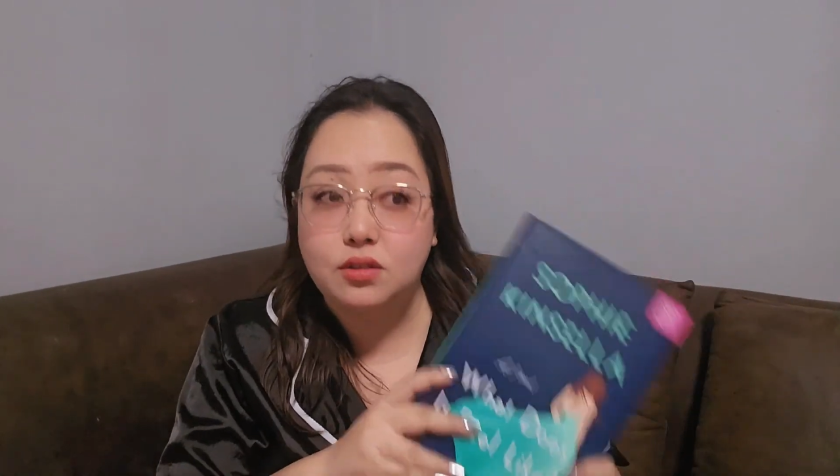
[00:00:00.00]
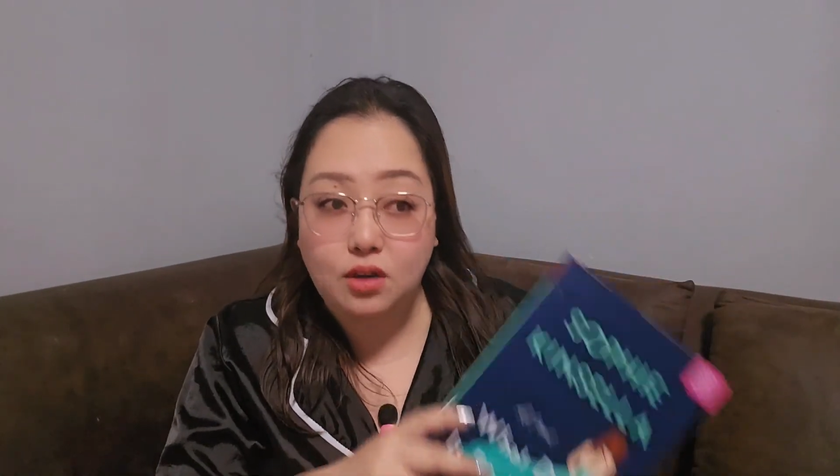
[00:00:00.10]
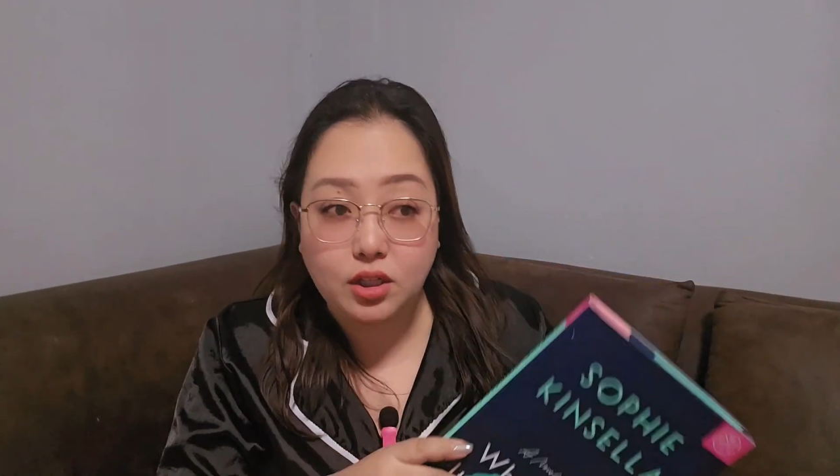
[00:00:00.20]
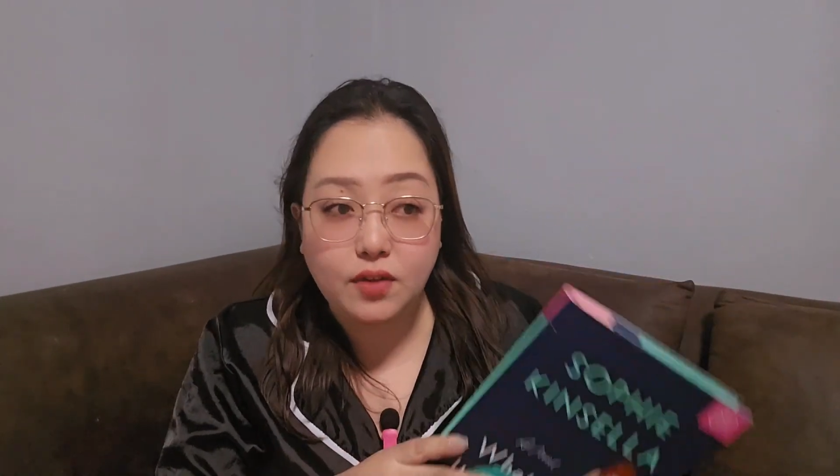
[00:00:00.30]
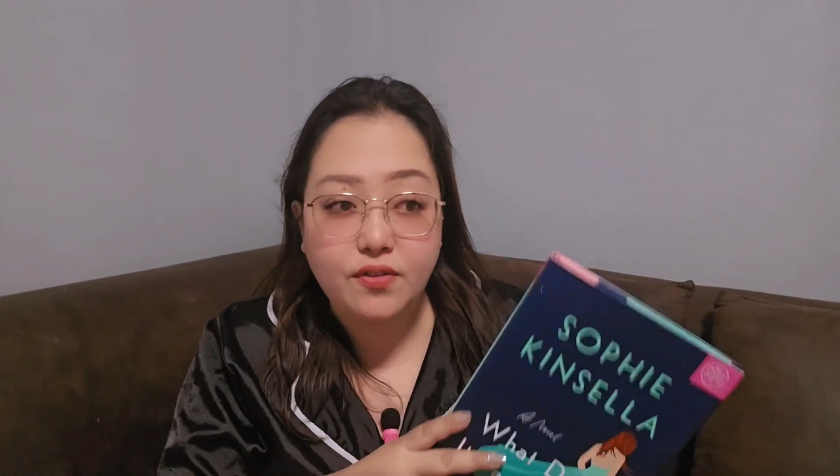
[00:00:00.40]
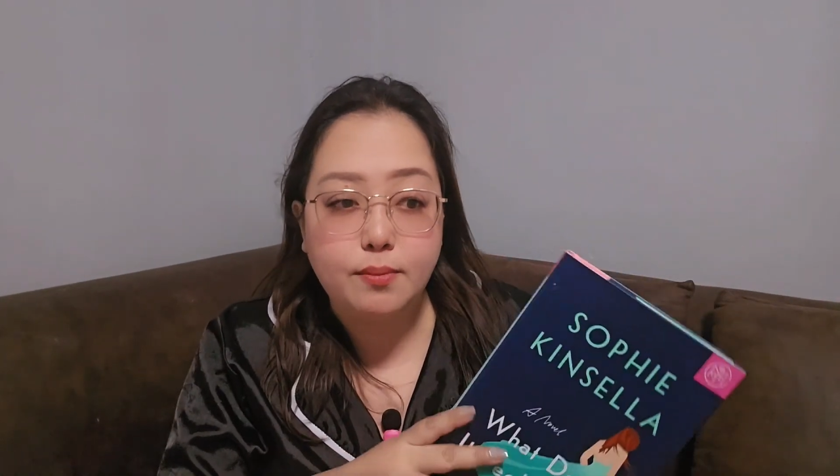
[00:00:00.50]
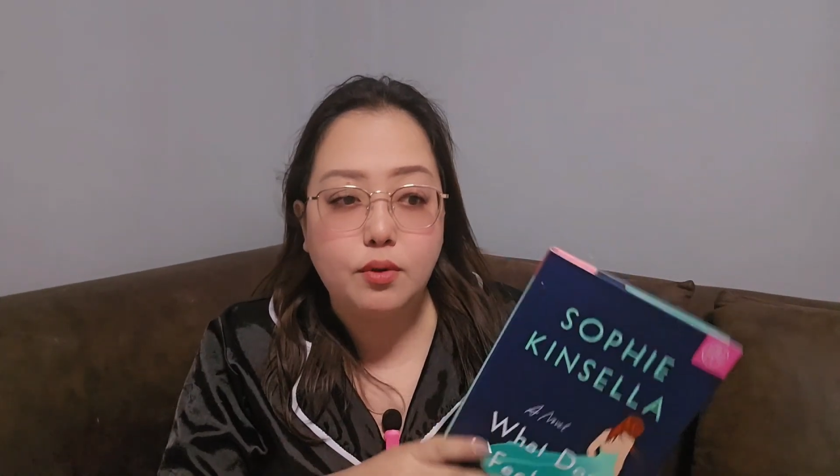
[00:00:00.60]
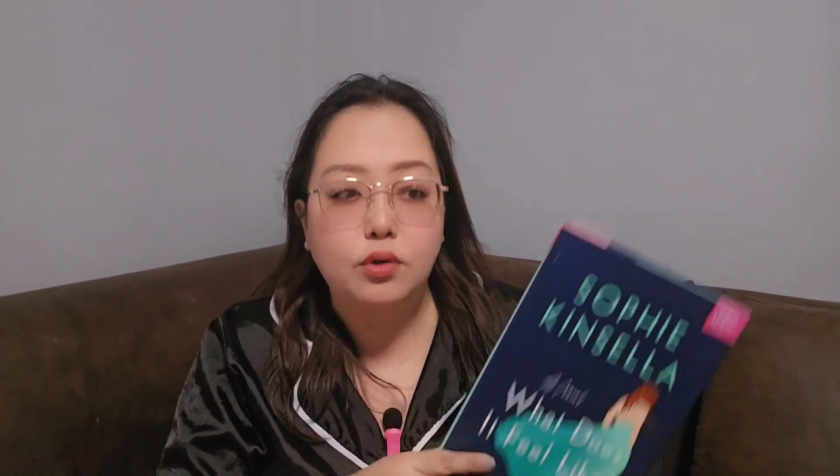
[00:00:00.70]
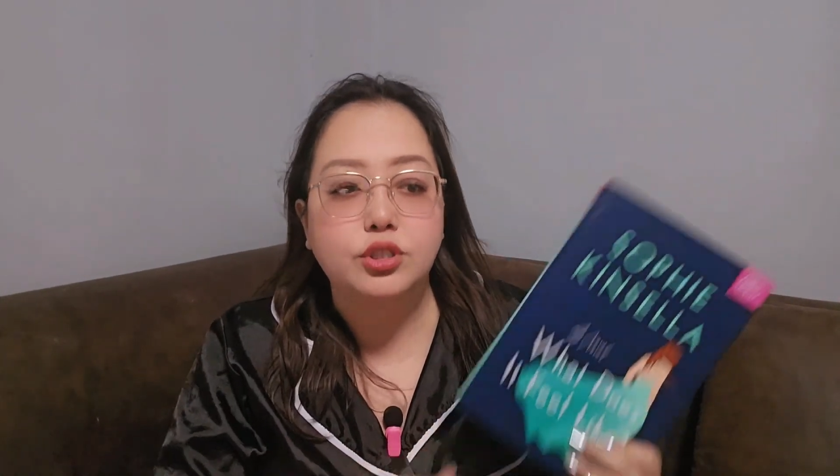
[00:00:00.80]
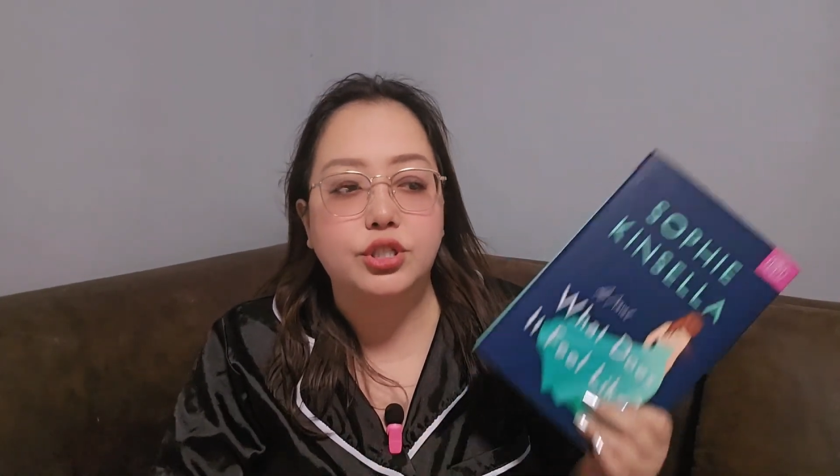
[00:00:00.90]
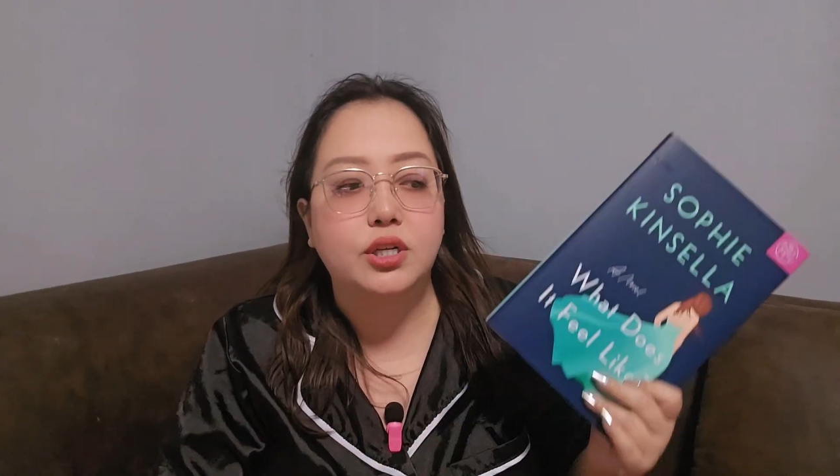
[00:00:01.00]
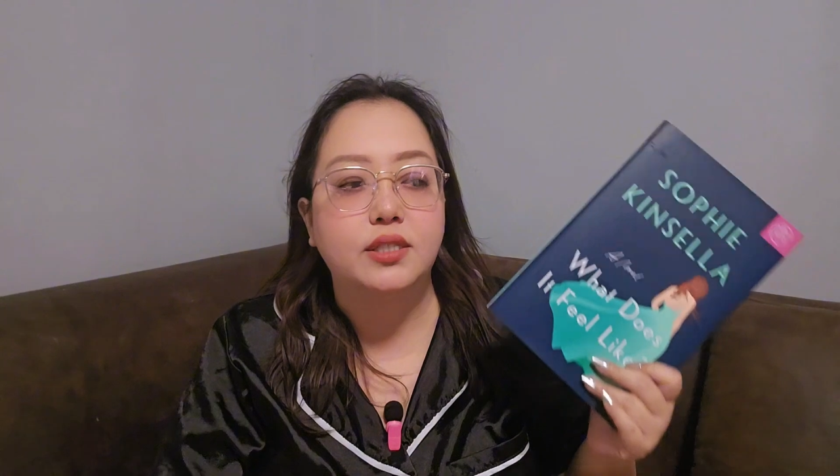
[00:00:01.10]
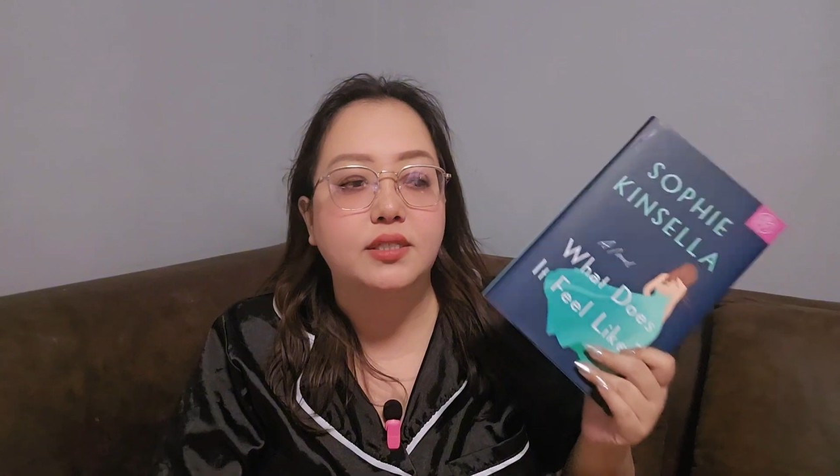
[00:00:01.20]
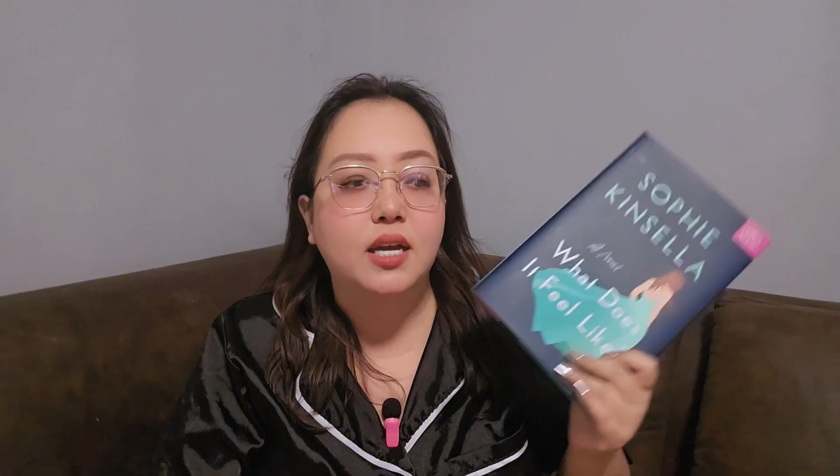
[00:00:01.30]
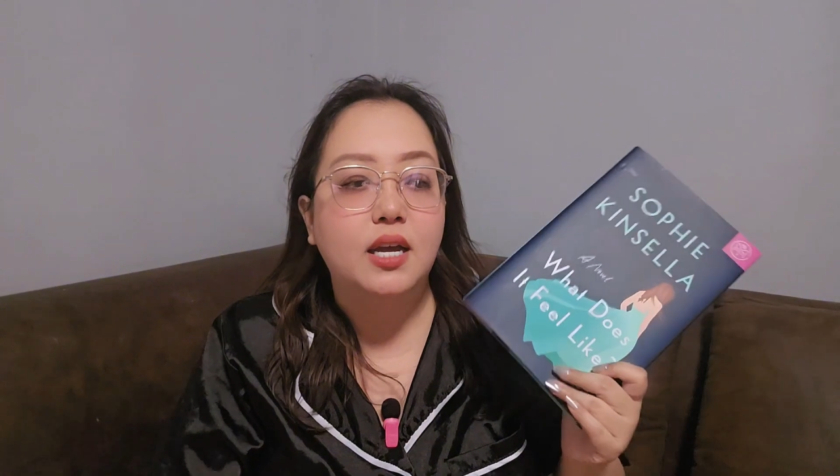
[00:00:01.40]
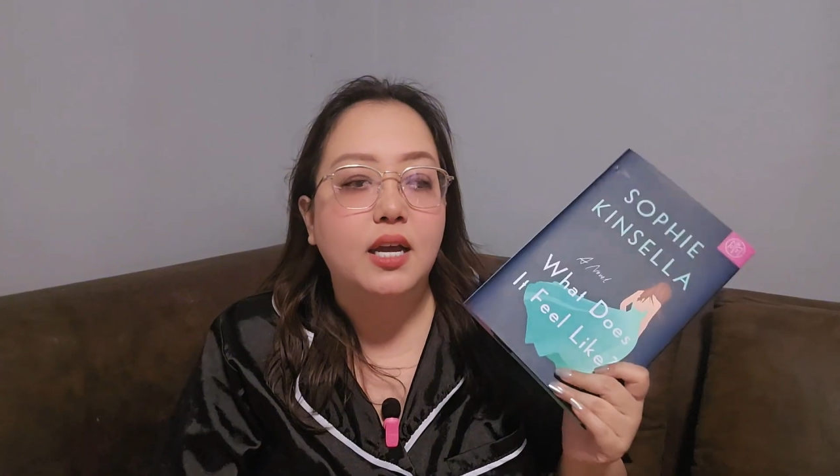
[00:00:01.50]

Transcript: ton of emotions,